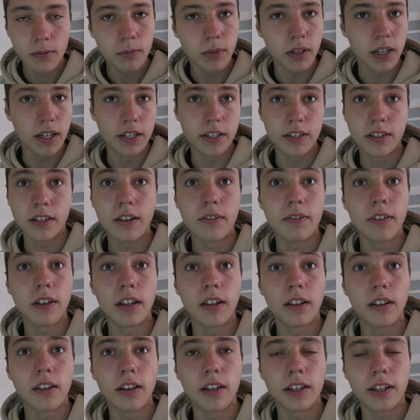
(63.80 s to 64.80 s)
please give it
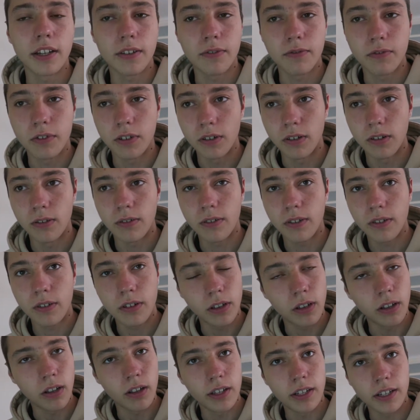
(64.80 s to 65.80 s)
a like if you
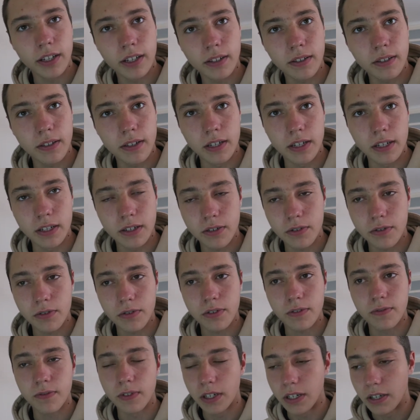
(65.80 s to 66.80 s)
like these
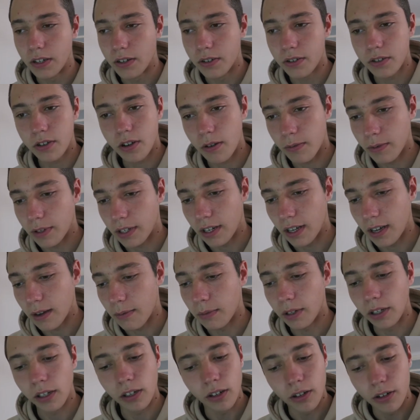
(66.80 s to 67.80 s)
sorts of videos, comment
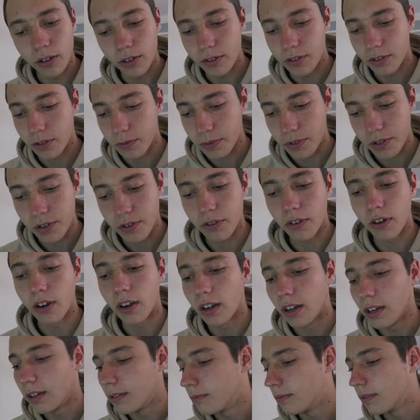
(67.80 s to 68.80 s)
down below,
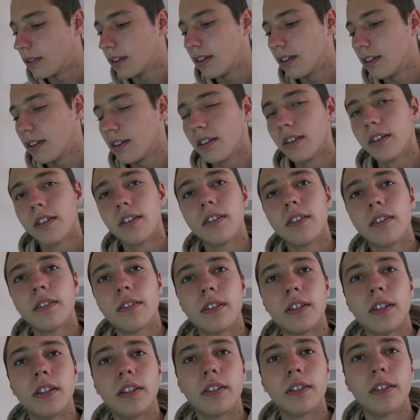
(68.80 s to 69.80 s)
subscribe,
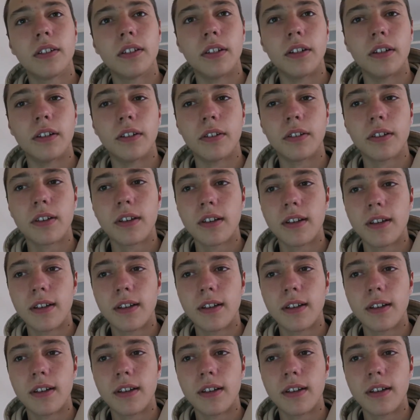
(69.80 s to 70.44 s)
you know.